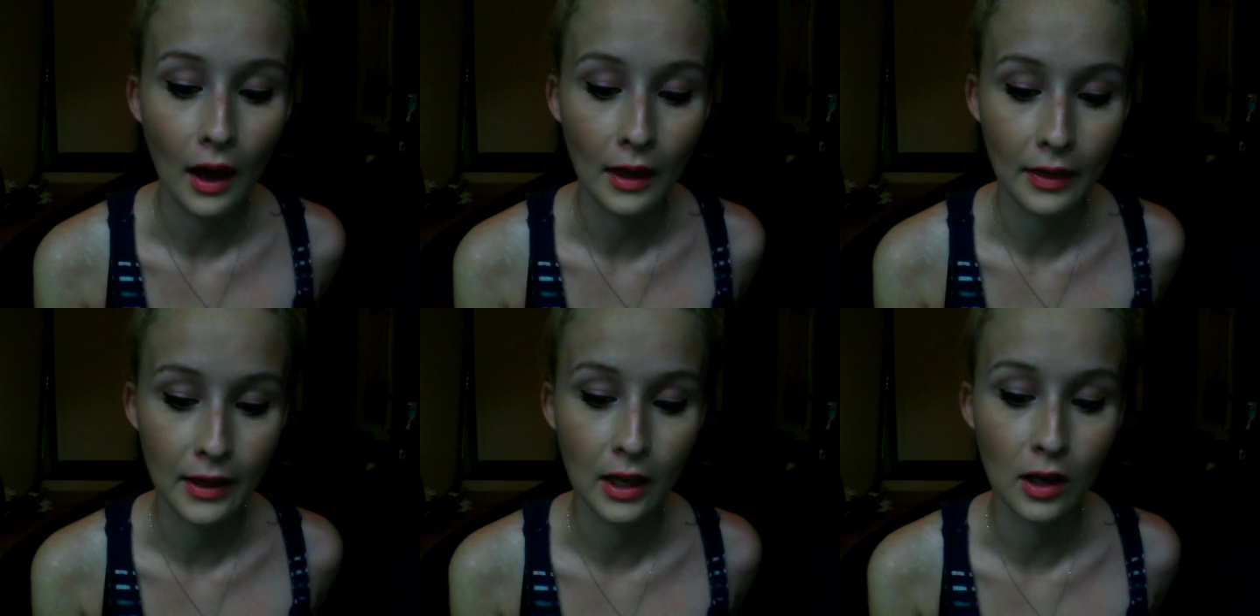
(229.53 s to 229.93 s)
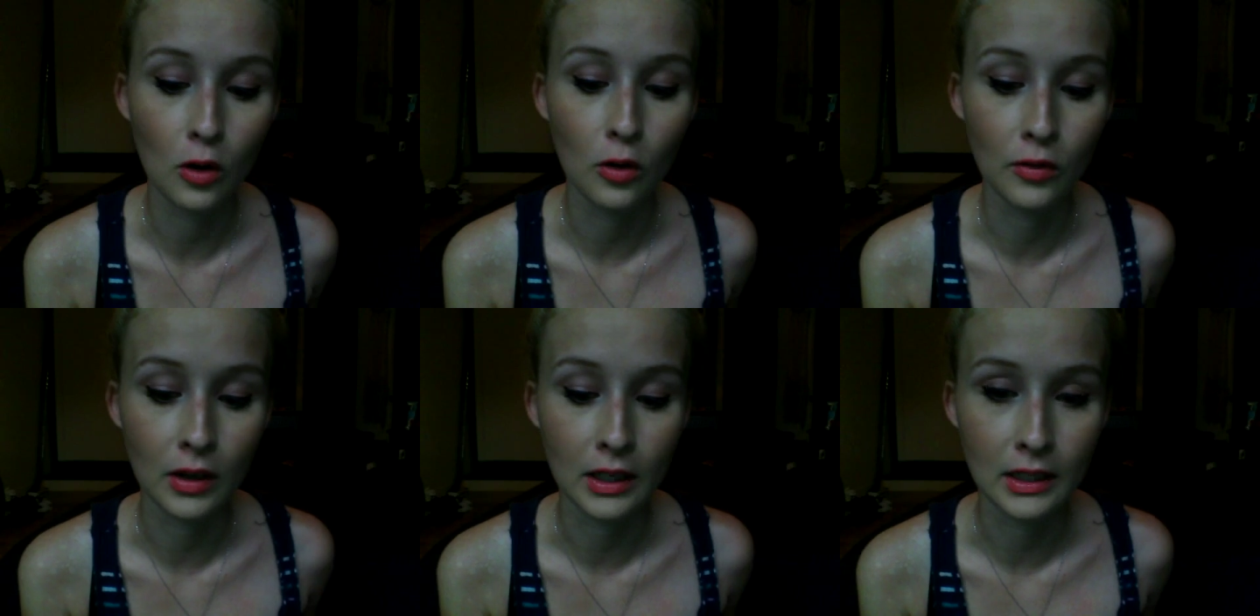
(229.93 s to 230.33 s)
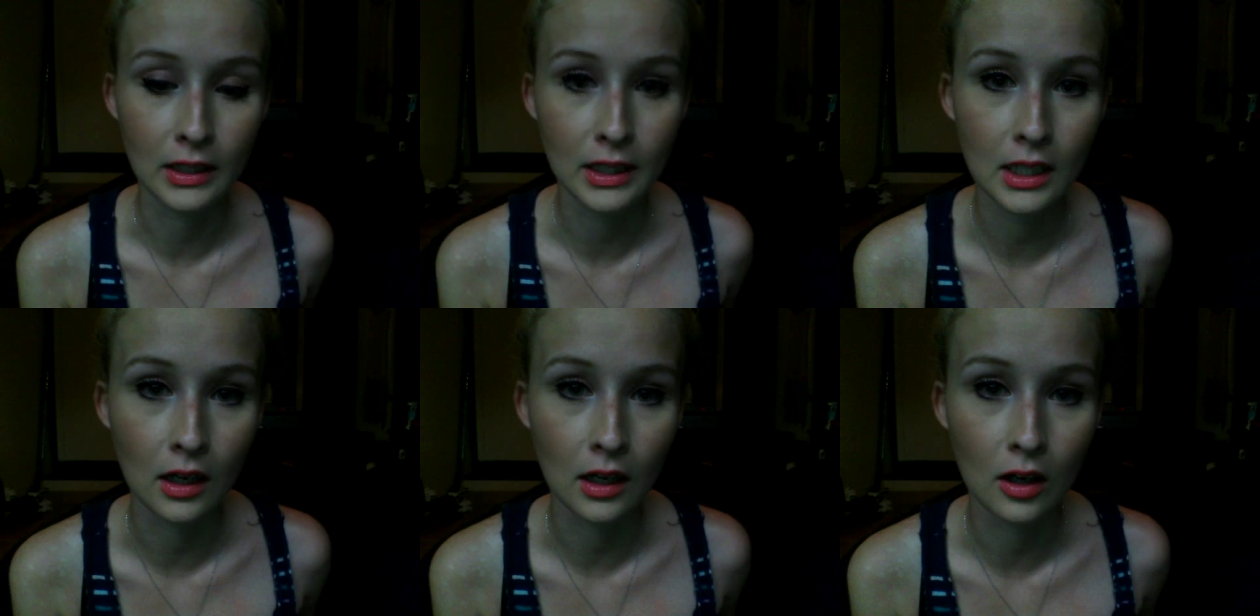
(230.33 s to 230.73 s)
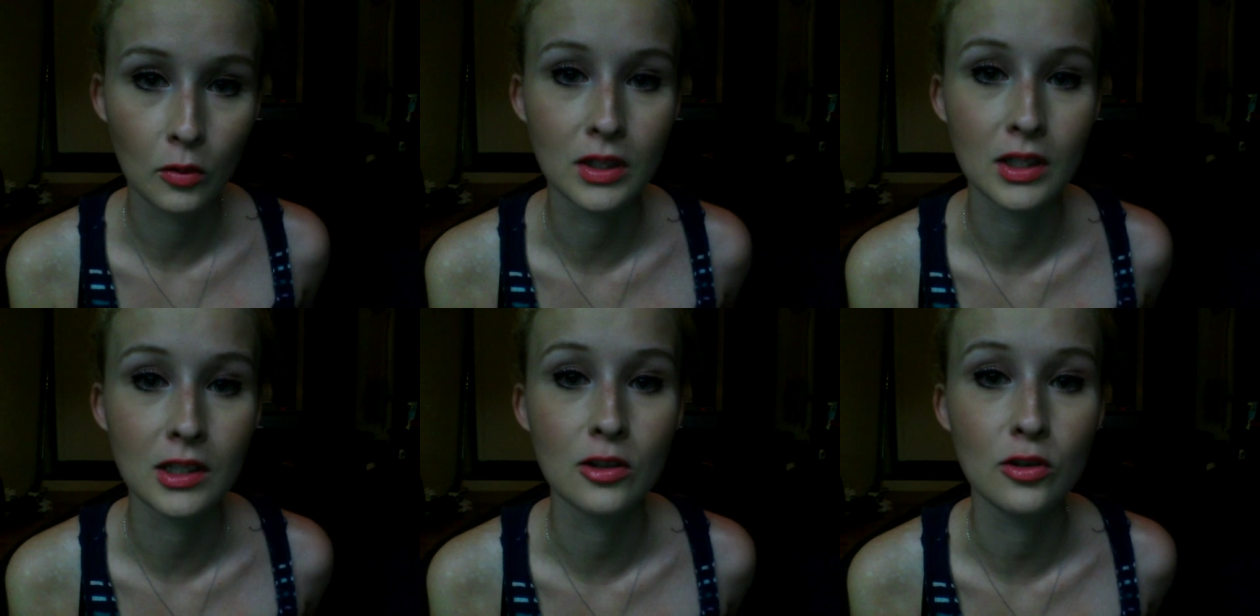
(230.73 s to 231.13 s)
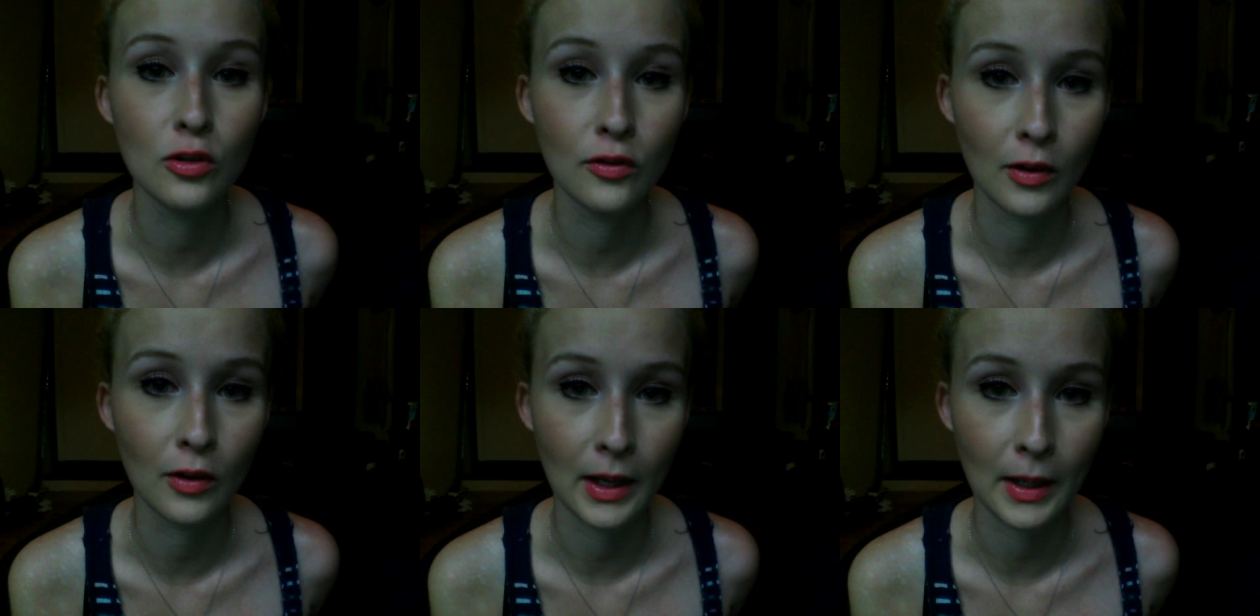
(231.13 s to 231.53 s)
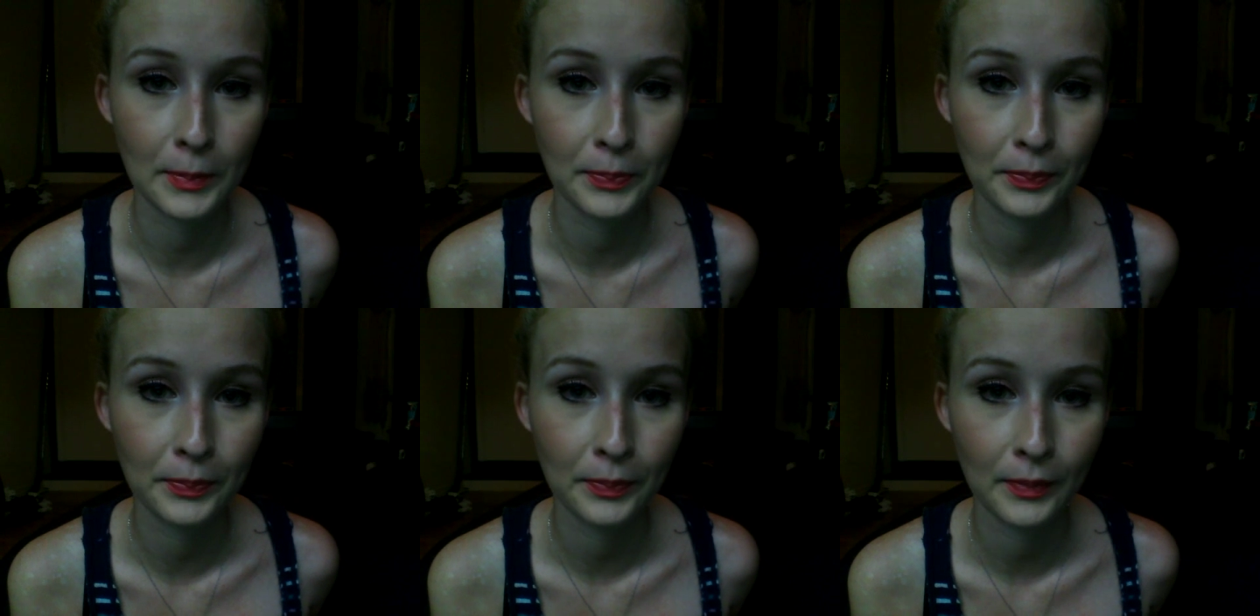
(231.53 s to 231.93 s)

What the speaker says: I think over a year, which is NuvaRing.